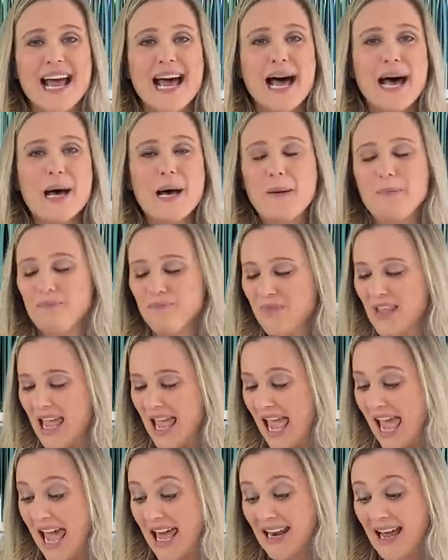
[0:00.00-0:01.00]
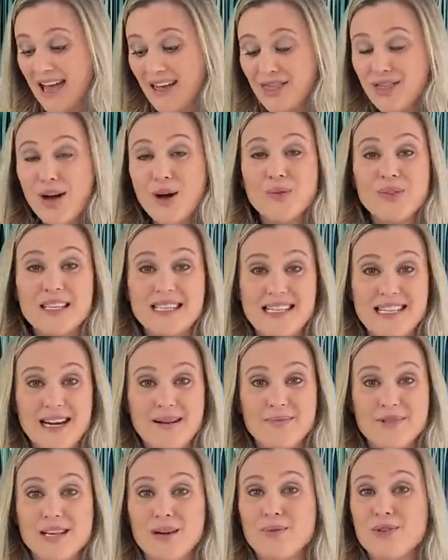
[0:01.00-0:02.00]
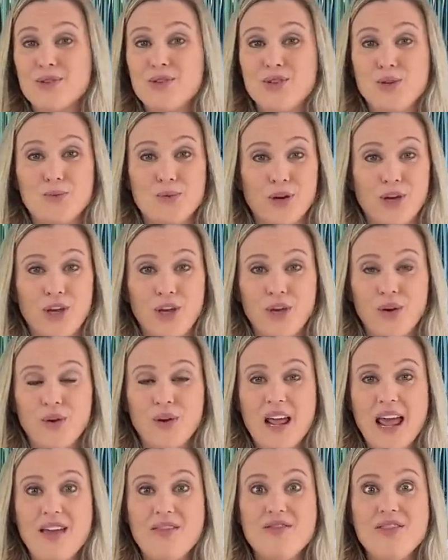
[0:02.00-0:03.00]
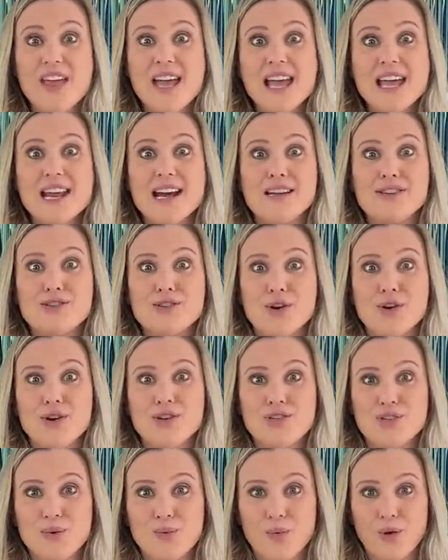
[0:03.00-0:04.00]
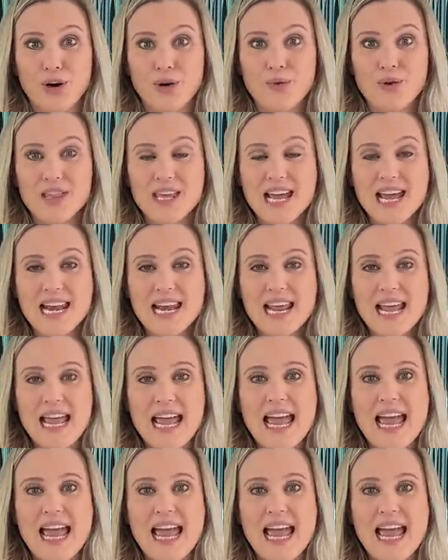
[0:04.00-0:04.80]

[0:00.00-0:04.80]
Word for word: Um, and I thought the stamp set was super cute. And then I started to work with it.